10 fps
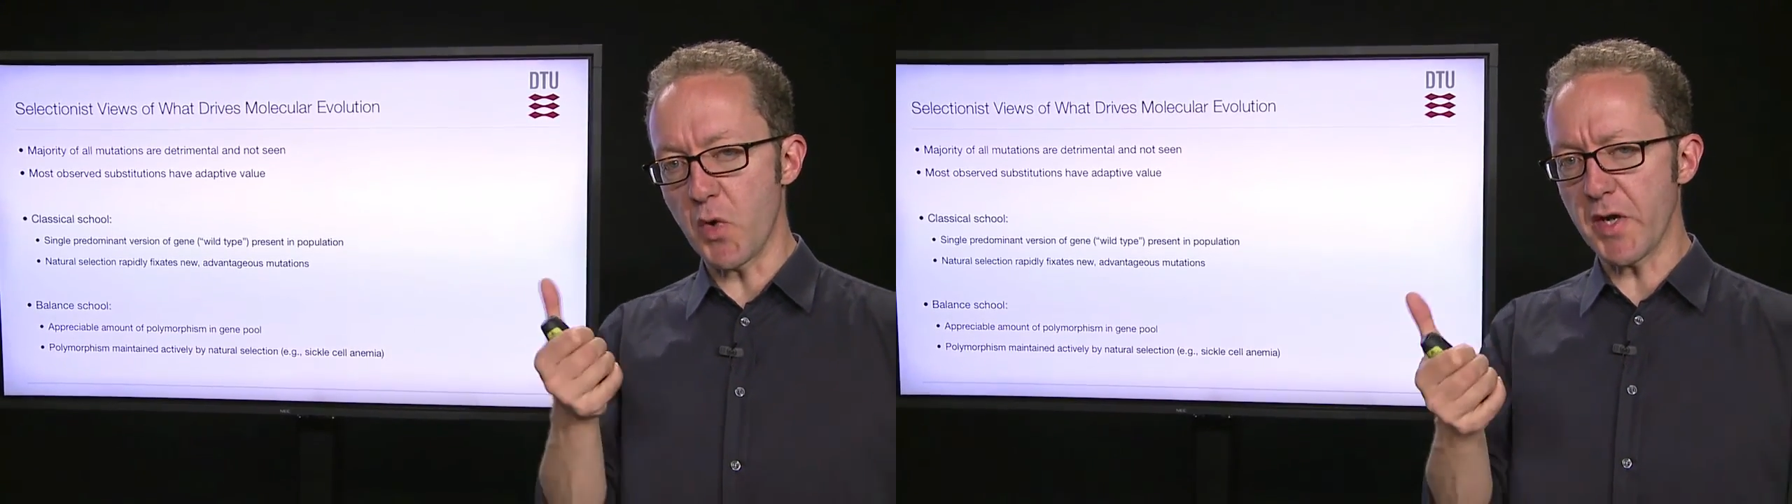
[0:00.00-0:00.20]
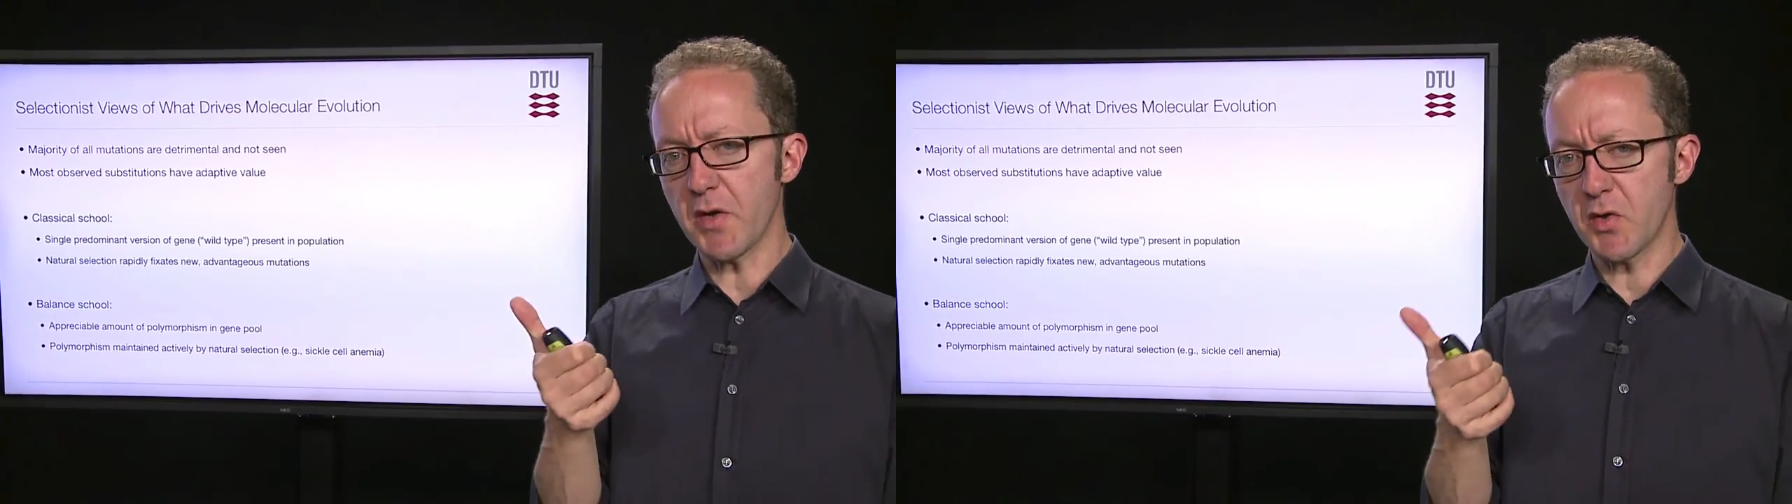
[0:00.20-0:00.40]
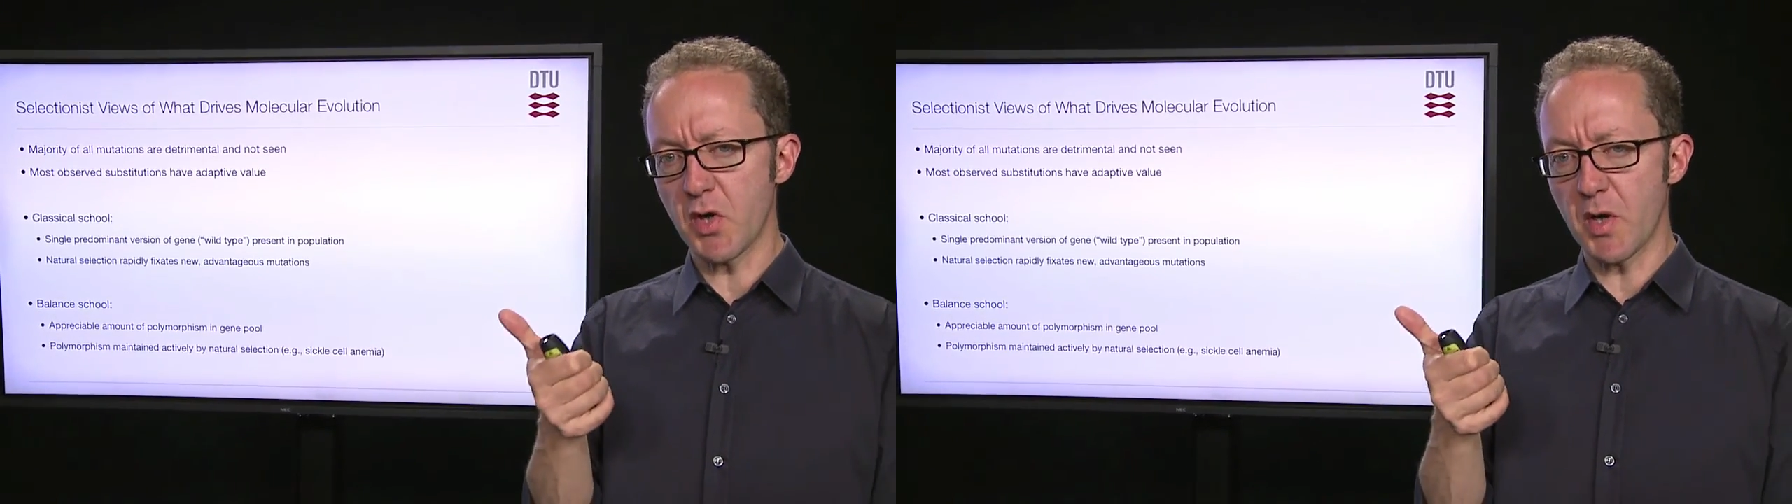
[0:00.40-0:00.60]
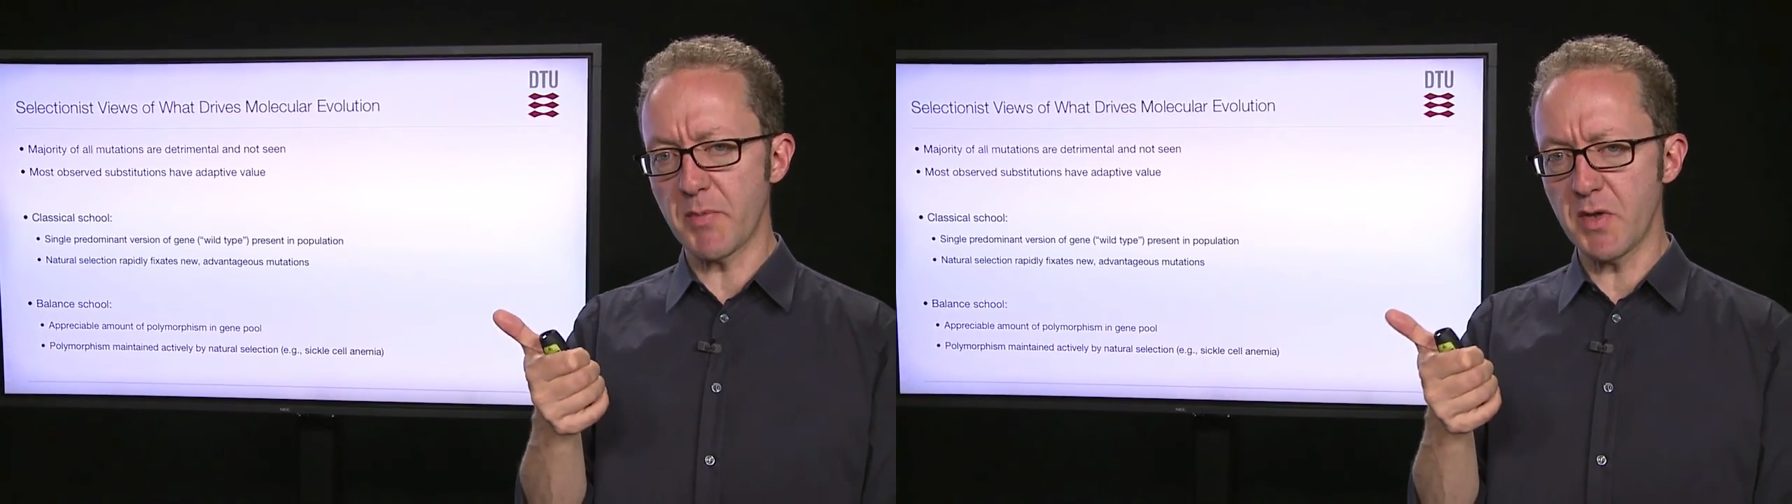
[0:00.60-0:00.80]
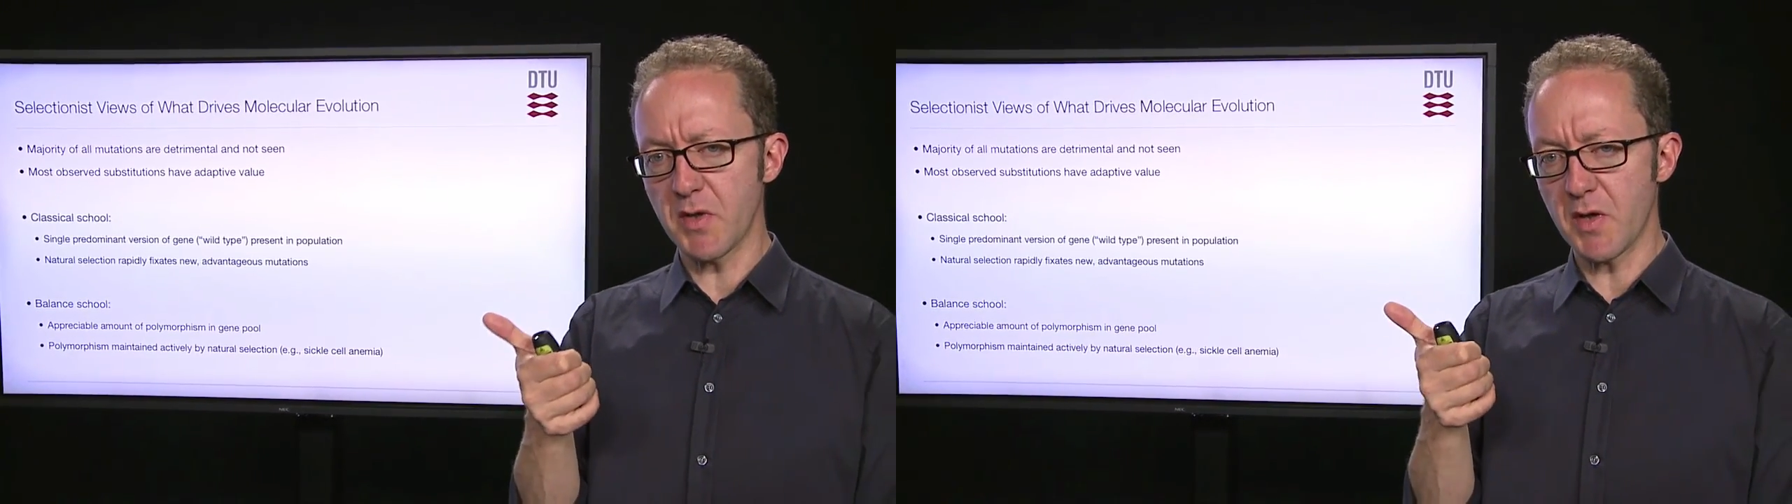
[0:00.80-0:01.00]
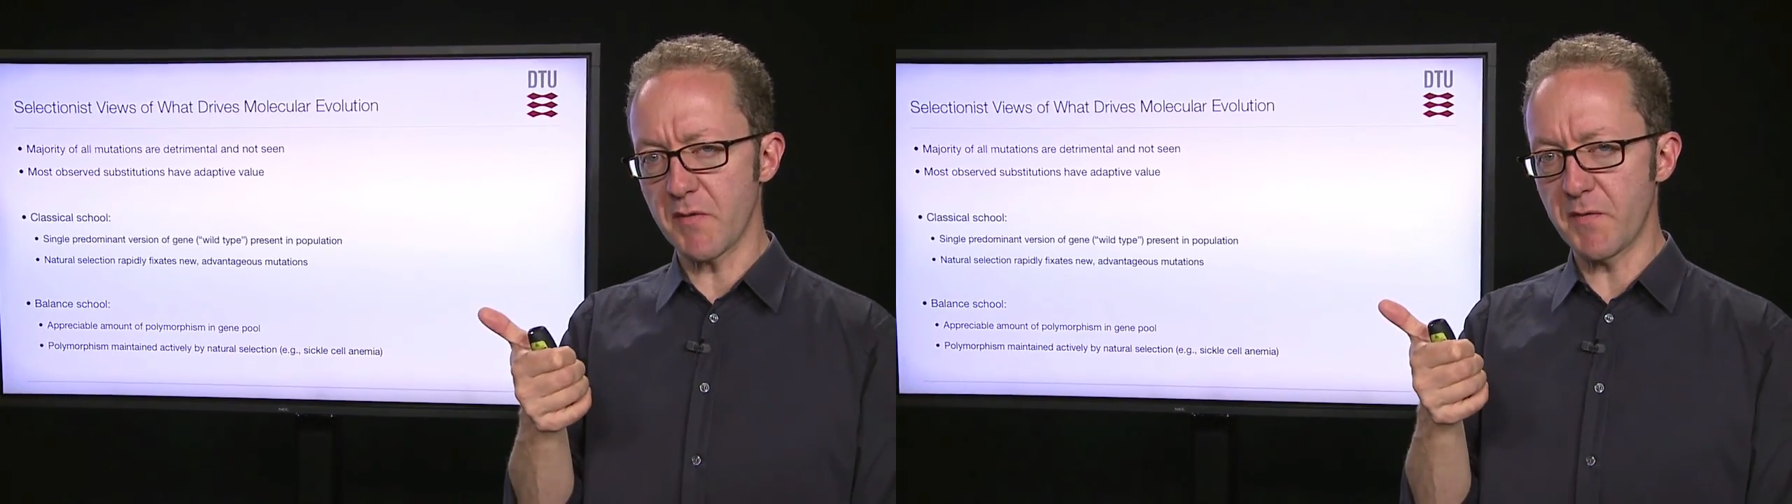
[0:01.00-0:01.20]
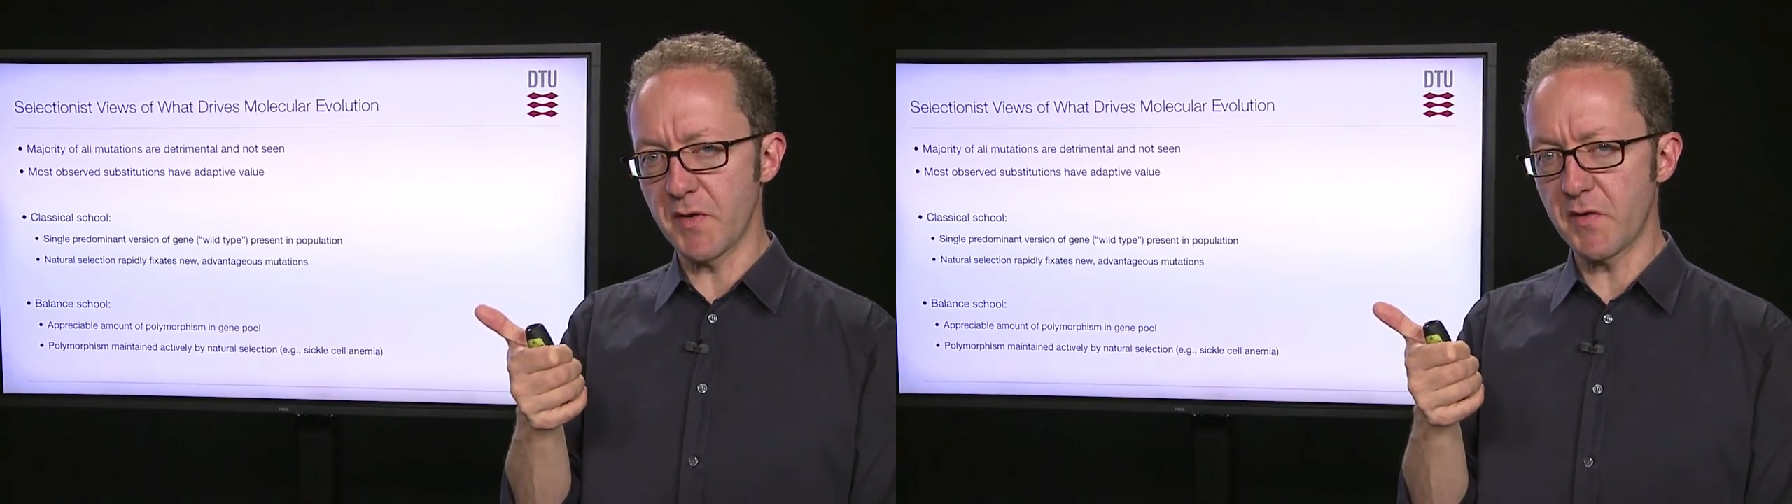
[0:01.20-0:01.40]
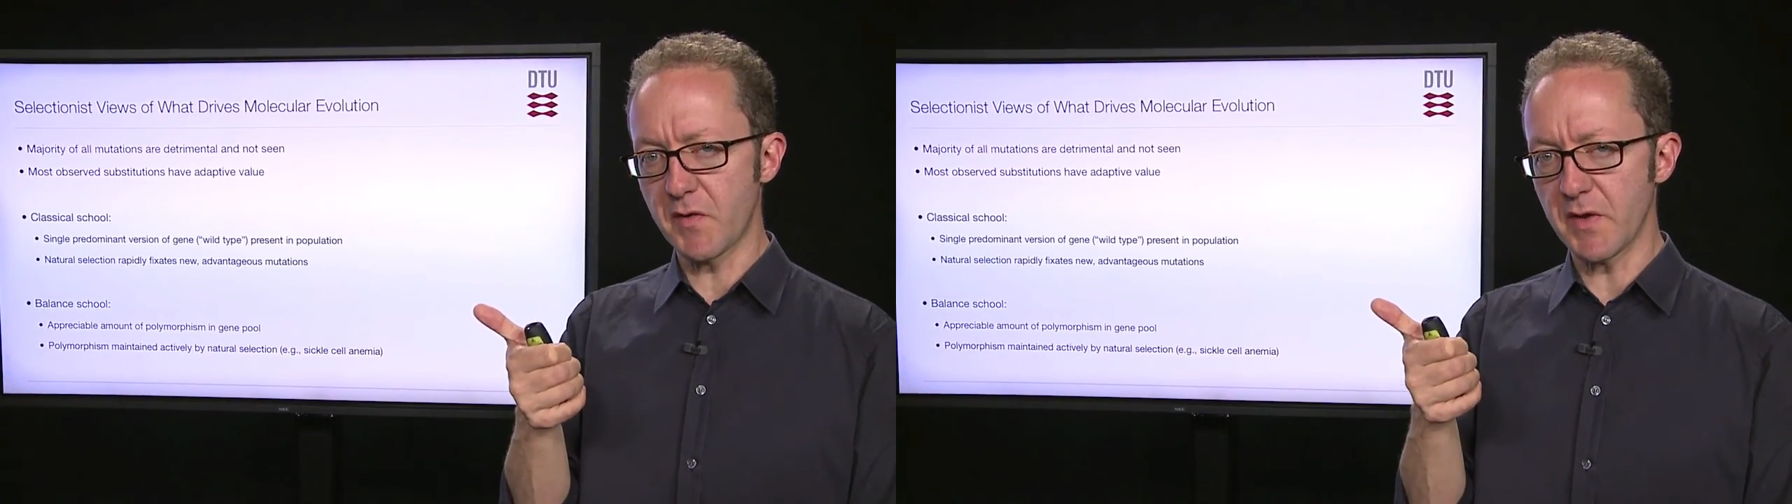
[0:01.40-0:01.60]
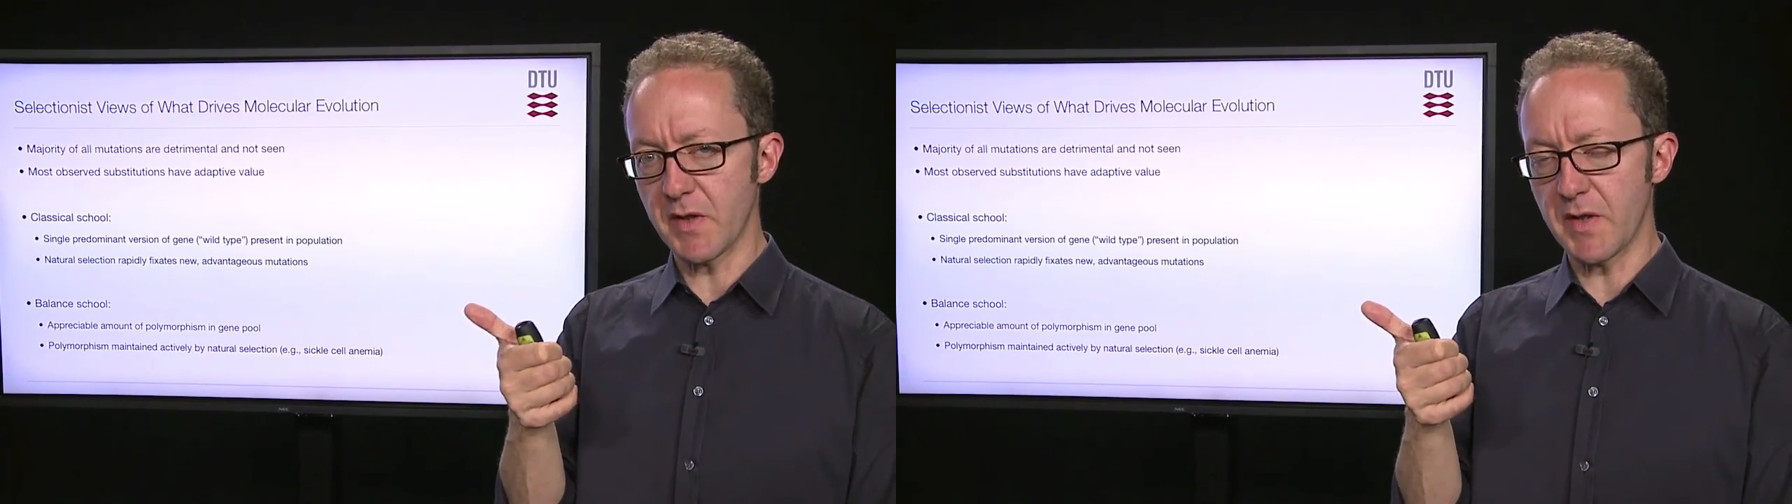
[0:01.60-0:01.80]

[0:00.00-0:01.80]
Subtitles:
one copy of this